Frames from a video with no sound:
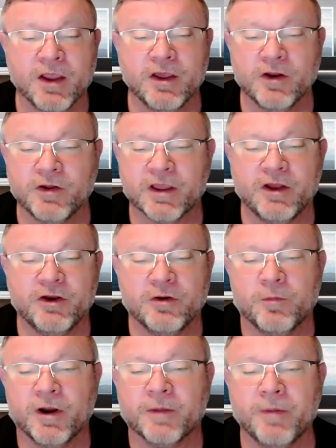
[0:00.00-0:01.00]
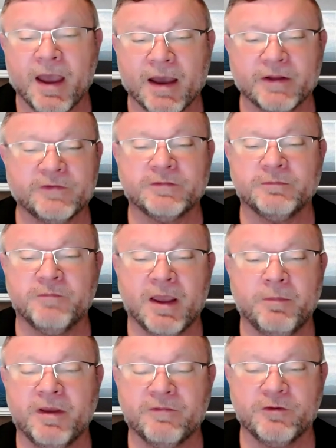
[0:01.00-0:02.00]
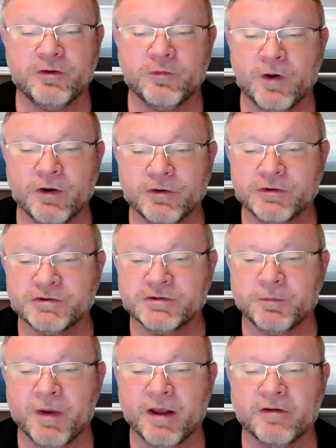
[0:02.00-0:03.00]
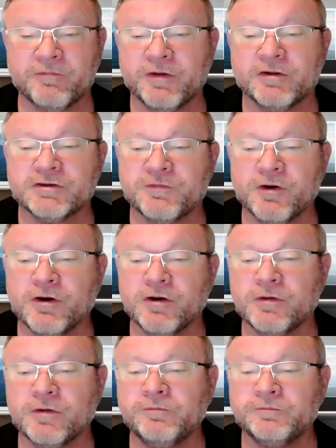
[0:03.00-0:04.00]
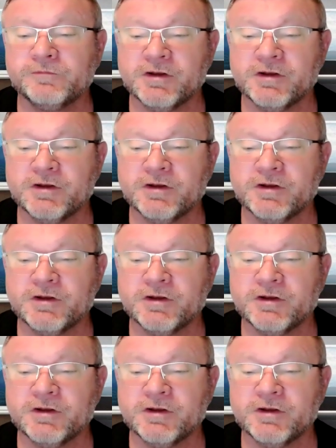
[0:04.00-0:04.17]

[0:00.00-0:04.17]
You get new brake pads, maybe even new rotors. The pedal feels firm.